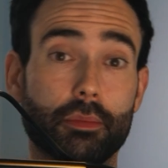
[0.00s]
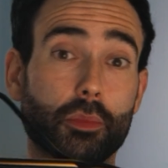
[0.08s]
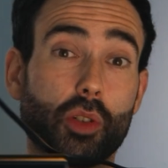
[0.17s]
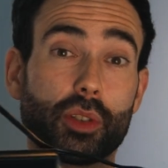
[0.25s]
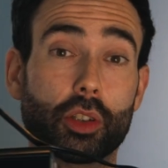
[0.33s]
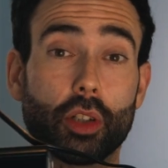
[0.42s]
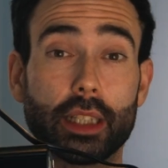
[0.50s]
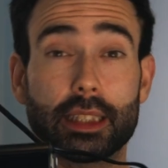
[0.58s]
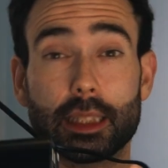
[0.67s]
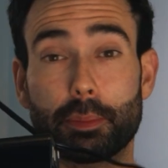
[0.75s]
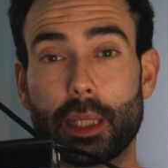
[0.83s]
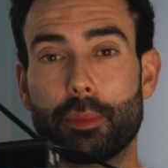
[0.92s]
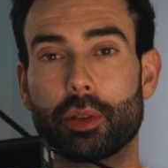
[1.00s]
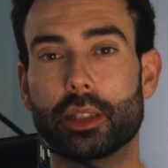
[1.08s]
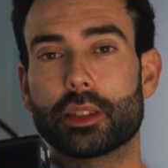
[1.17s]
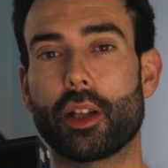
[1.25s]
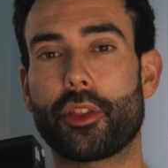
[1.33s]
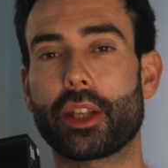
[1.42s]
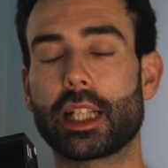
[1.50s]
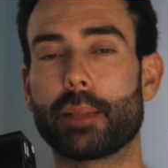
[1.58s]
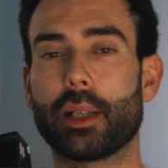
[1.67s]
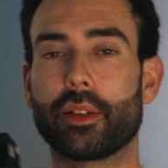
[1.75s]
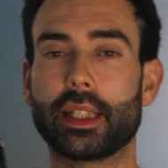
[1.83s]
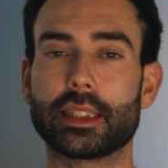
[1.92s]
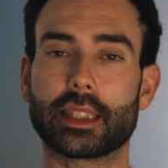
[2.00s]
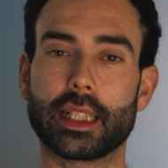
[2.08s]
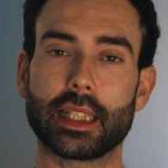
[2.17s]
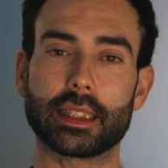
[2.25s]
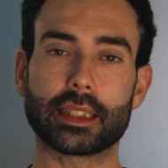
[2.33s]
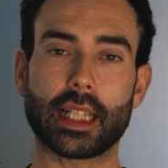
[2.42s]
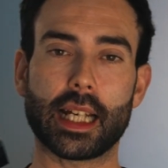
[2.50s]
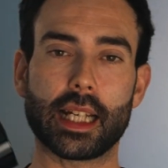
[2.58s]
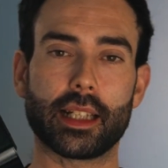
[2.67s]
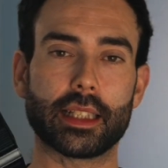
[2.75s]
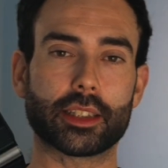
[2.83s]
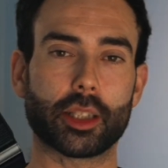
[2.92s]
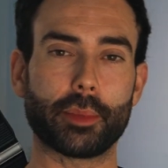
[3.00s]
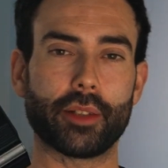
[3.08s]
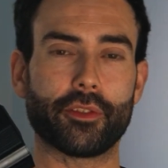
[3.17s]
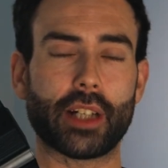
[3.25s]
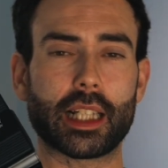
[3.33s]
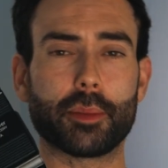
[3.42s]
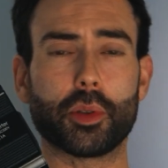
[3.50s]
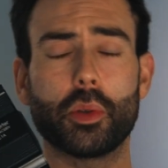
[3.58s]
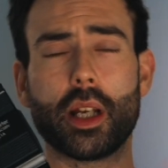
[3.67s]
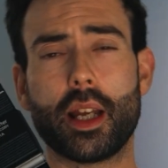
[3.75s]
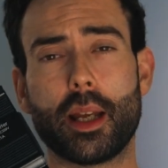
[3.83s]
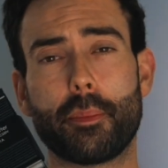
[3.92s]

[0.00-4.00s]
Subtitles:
more of a crisis, people are going to start thinking about these things, and it's going to be invaluable.